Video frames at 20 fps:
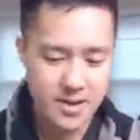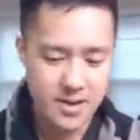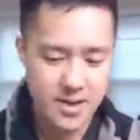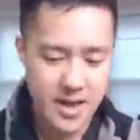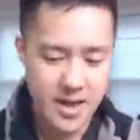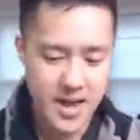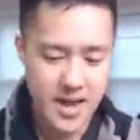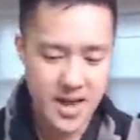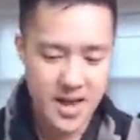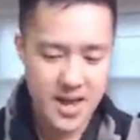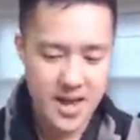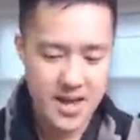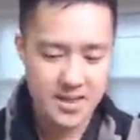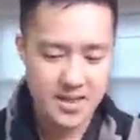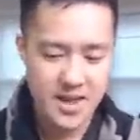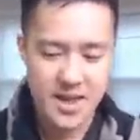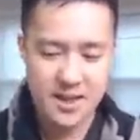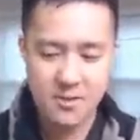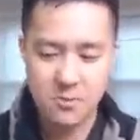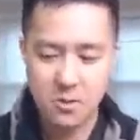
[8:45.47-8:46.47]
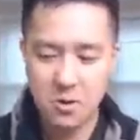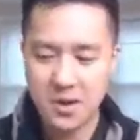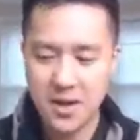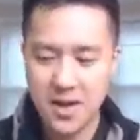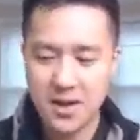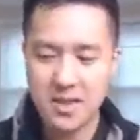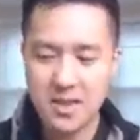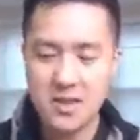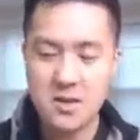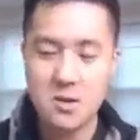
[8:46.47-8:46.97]
And then we'll
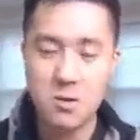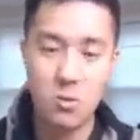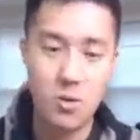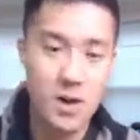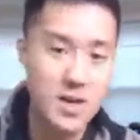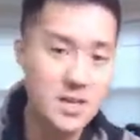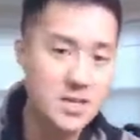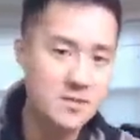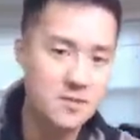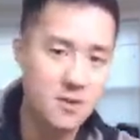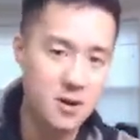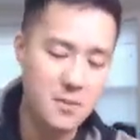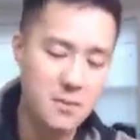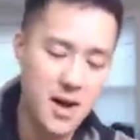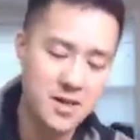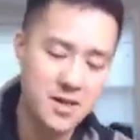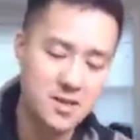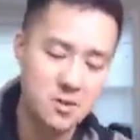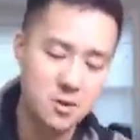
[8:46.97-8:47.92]
get the rest of our boxes